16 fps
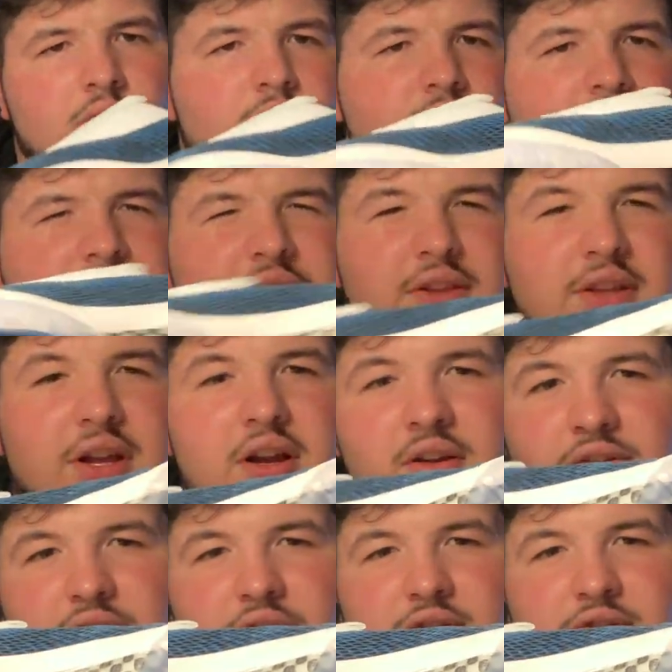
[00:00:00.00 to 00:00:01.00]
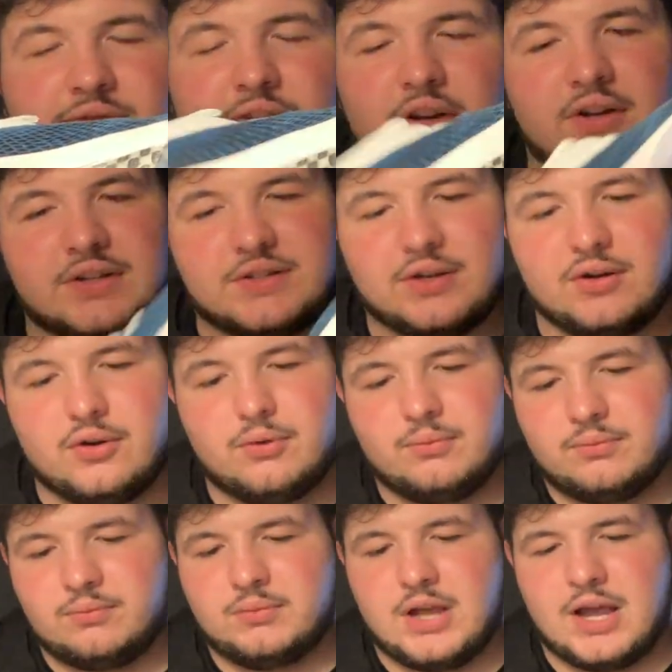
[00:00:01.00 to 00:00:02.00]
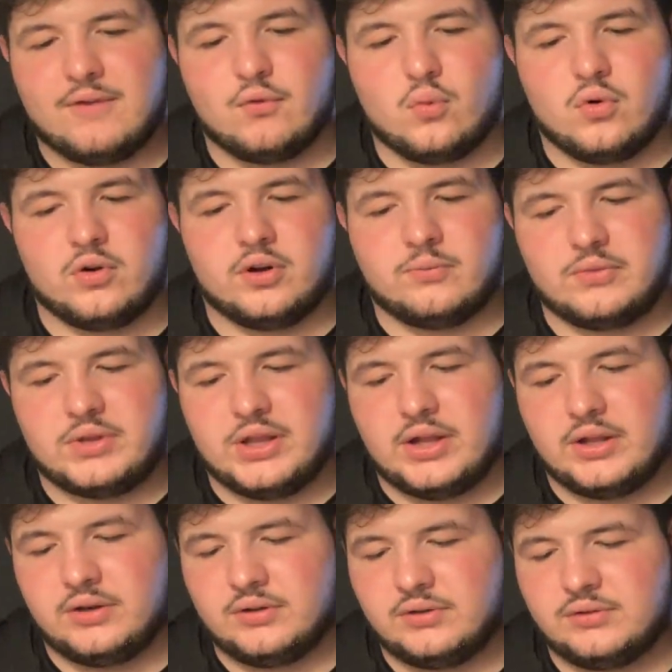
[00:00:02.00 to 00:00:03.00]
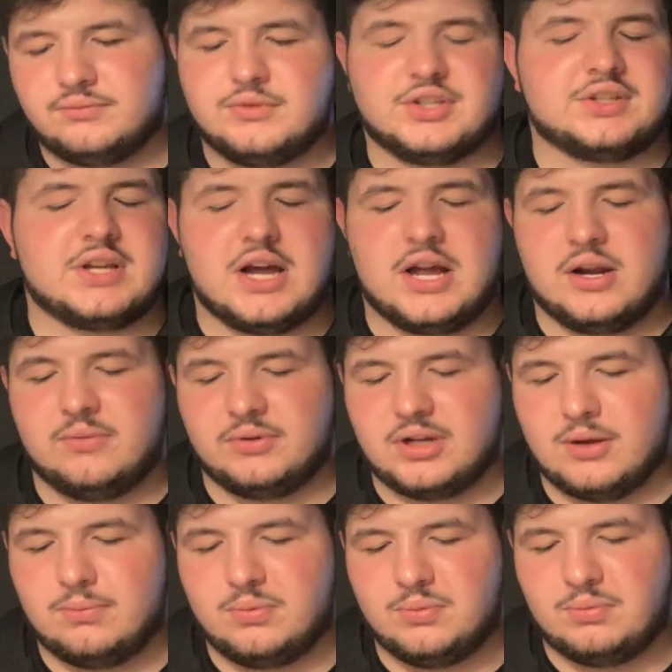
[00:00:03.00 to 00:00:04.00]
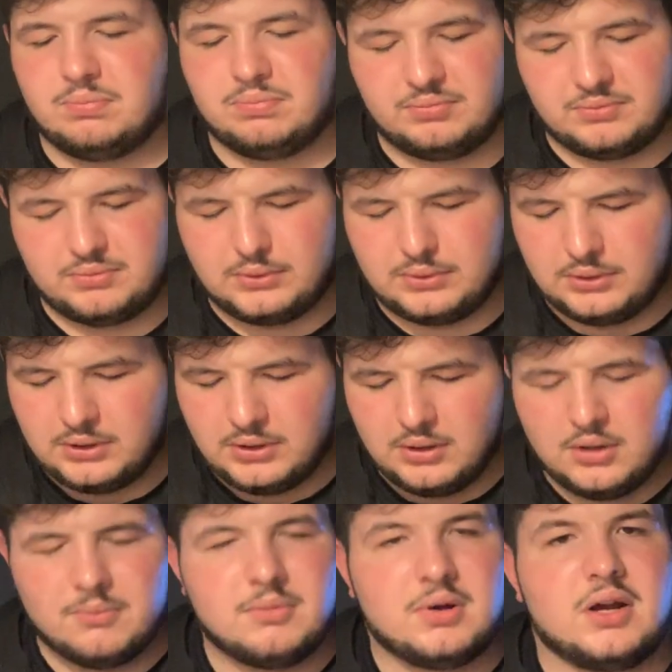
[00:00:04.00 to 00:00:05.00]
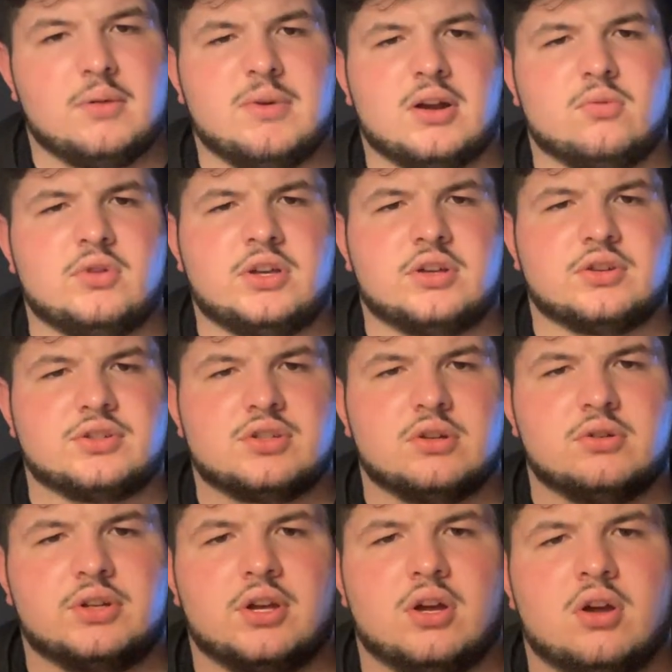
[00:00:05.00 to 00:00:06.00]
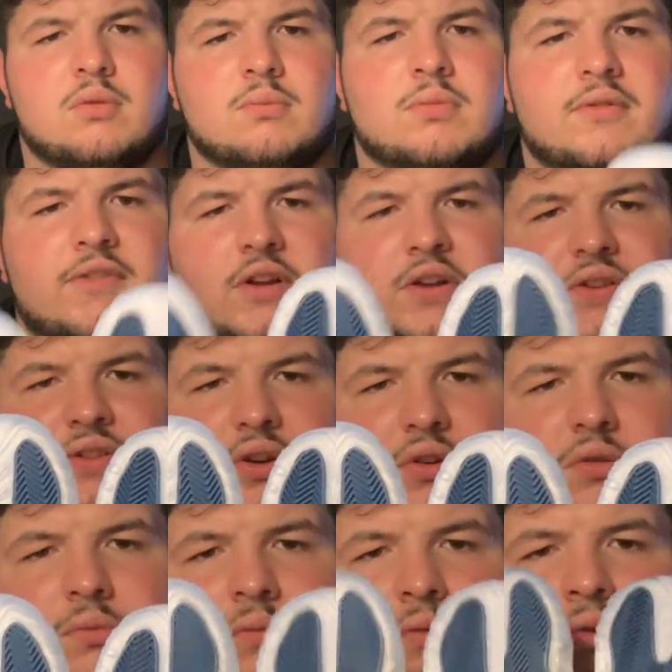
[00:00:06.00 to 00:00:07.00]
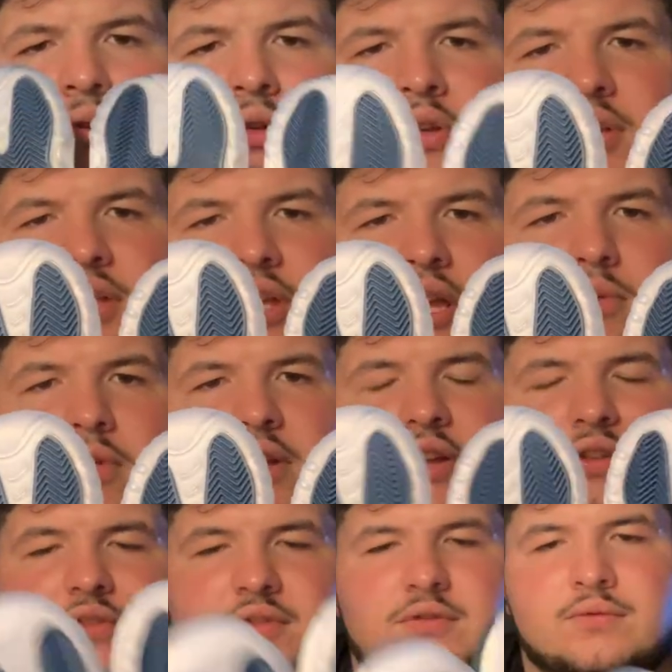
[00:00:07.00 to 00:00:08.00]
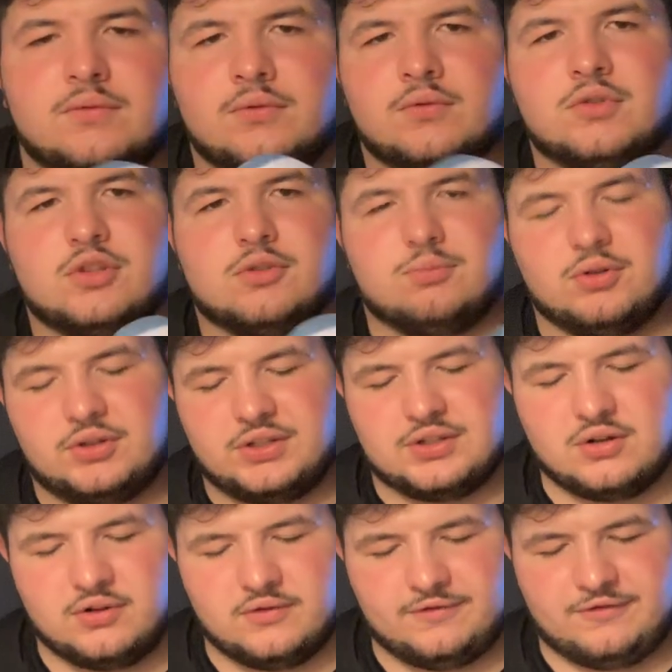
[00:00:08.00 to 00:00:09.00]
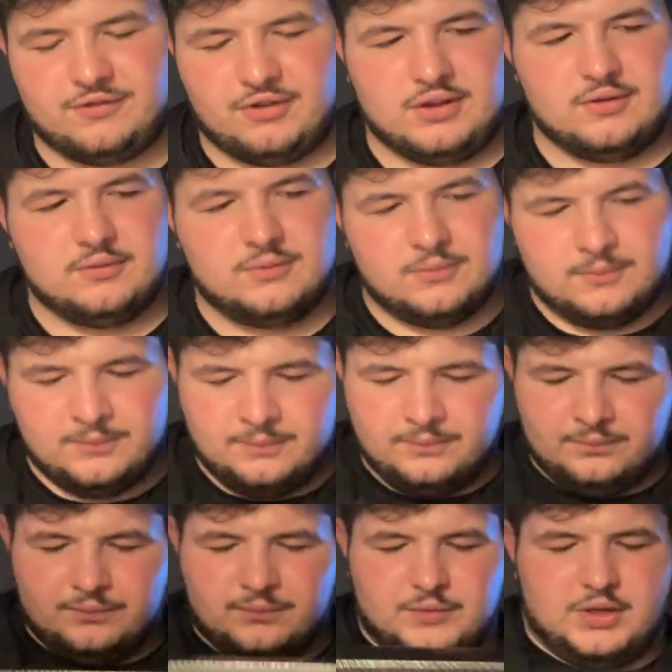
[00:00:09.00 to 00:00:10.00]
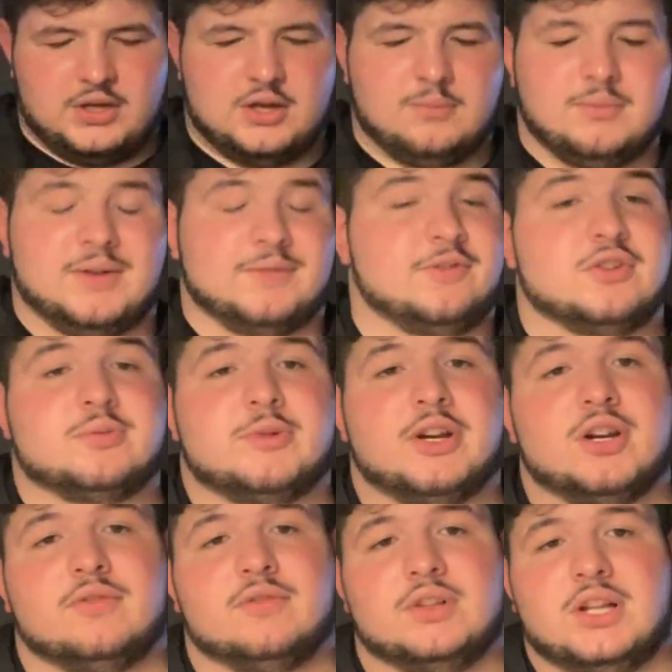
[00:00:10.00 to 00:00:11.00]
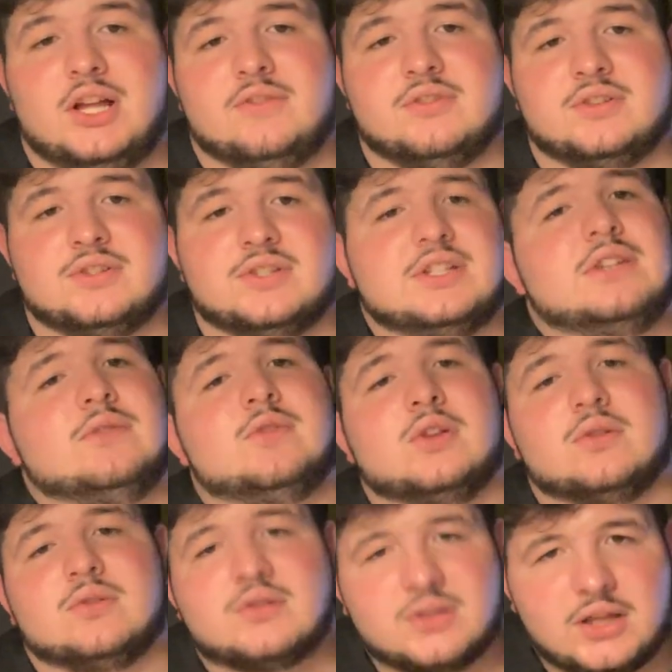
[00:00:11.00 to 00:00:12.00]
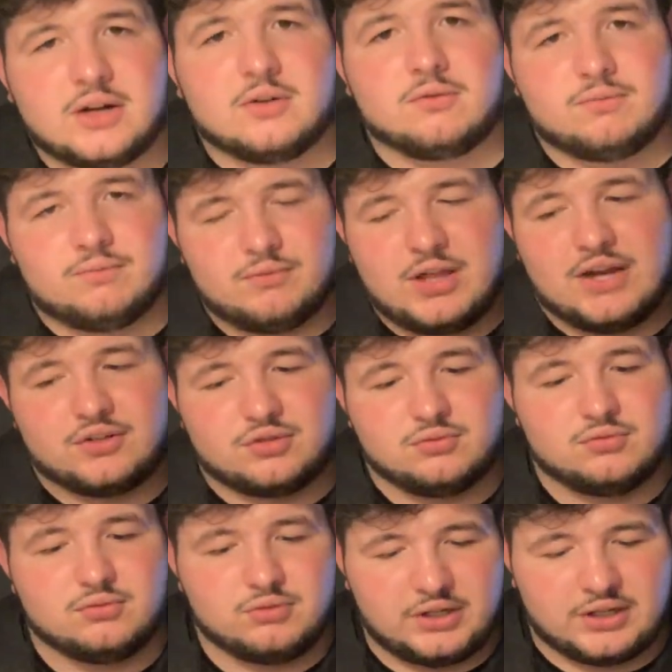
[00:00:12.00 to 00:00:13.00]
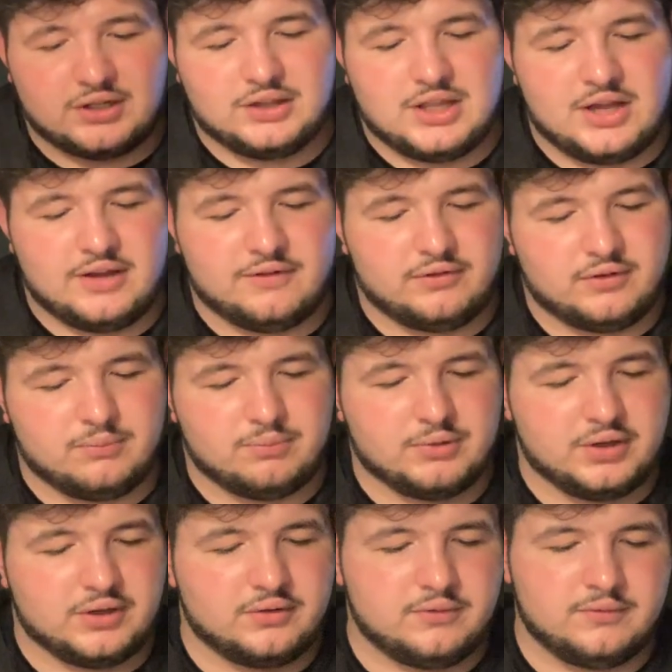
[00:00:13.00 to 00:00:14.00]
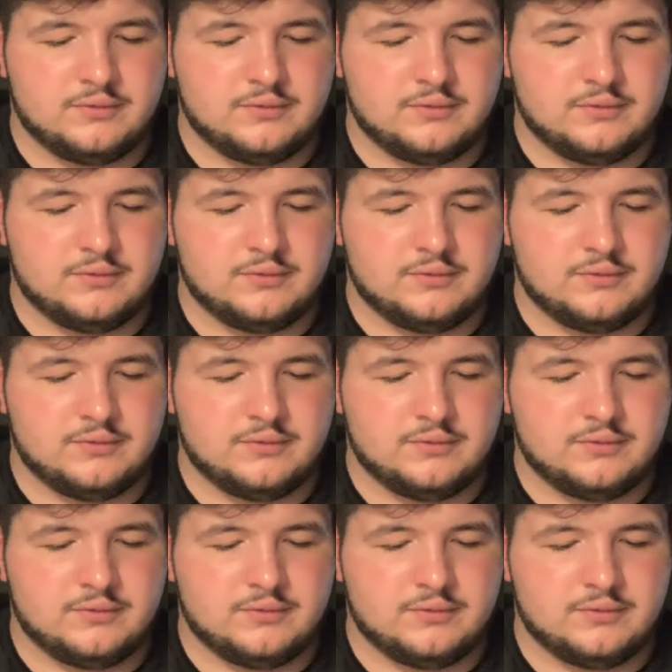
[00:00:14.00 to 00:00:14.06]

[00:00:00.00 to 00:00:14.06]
right there. So it's very dope. Haven't worn them yet. Just got them a couple, probably about a week or so ago, but very dope. Can't wait to put these on feet. Um, my first pair of 11, even though it's not an actual like 11, but